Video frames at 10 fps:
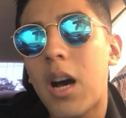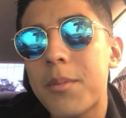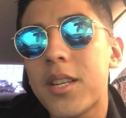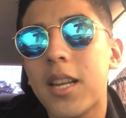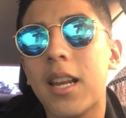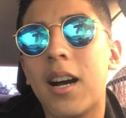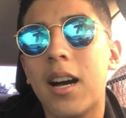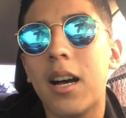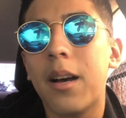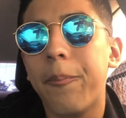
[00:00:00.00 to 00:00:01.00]
option in
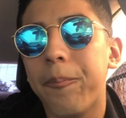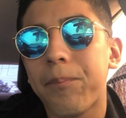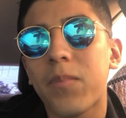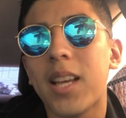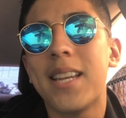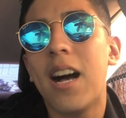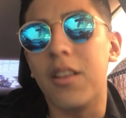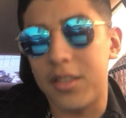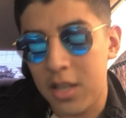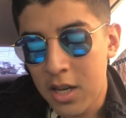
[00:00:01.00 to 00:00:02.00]

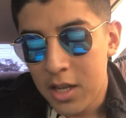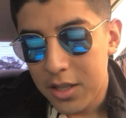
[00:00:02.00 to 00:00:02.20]
Dallas.